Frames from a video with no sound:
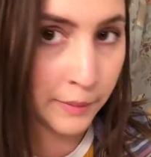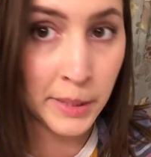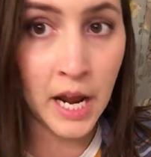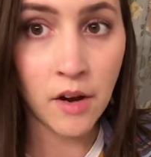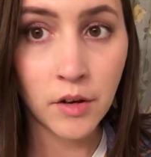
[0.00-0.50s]
have
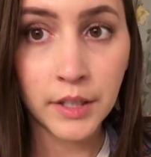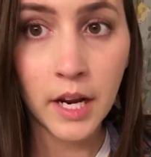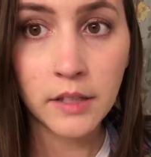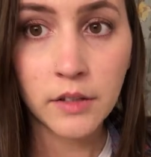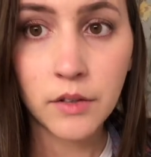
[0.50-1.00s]
been out all
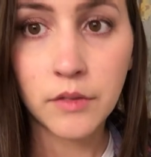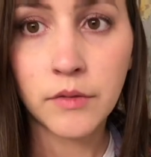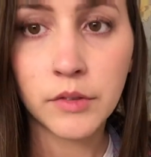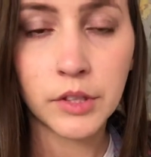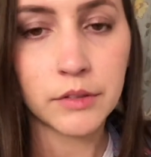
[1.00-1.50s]
night,
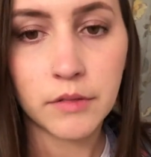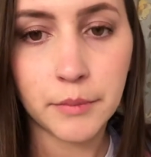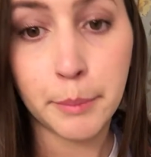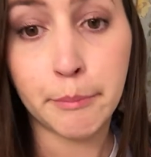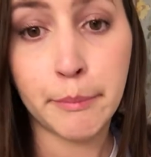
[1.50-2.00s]
we're at
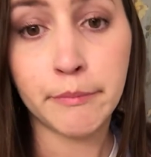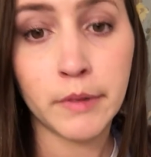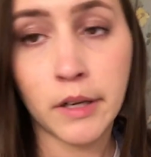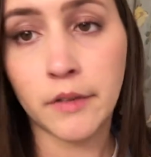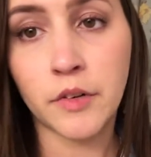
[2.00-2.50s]

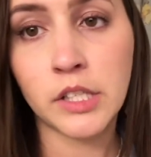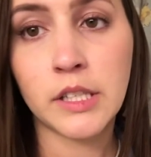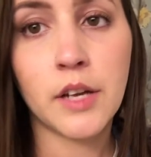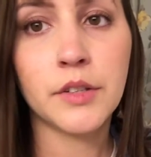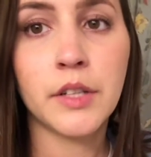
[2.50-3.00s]
a
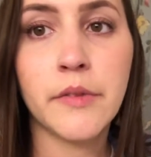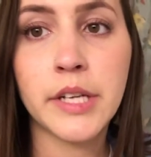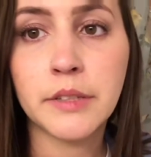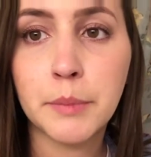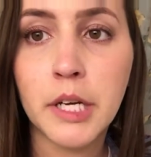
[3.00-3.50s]
friend's house
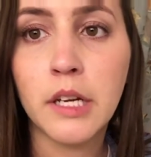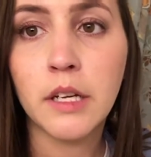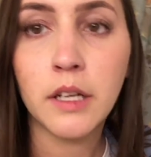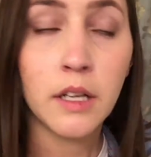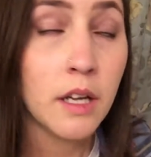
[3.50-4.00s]
anyways, but
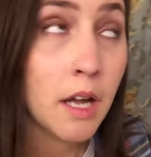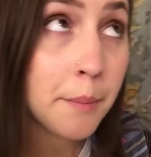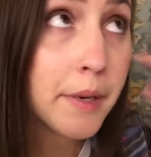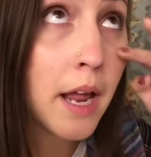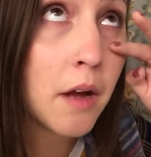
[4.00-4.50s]

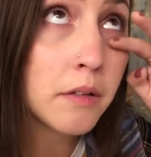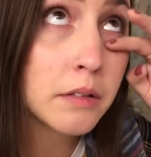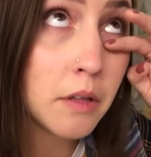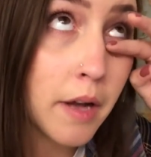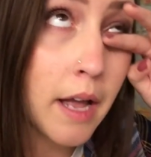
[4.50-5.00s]
been out,
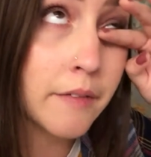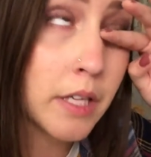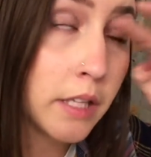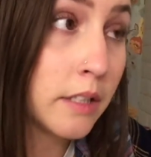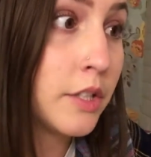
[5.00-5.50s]
so I
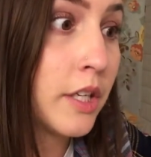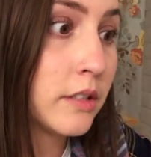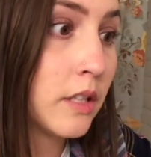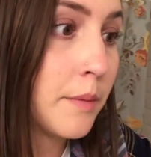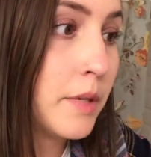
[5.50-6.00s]
haven't had the
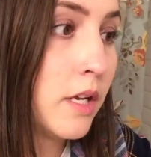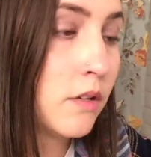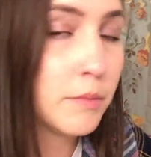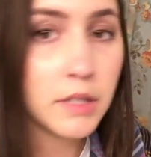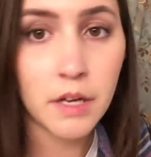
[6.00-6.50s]
chance to update
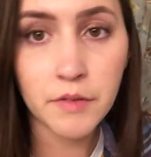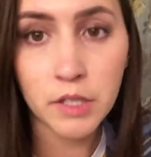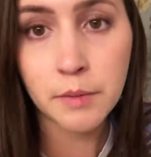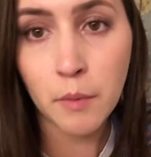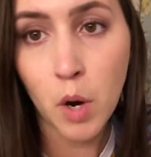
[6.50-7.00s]
you, but I
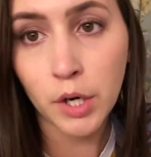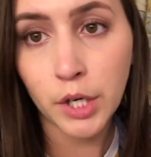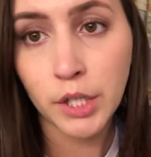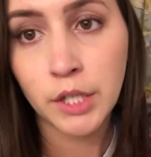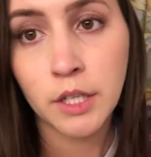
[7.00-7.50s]
finished my
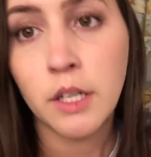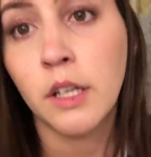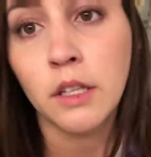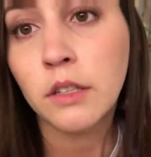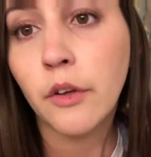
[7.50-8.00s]
water,
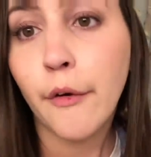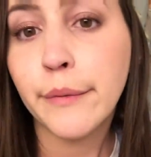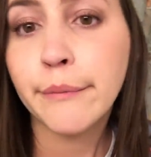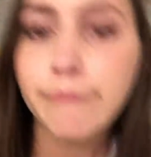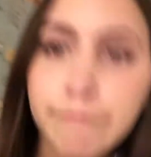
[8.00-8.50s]
so.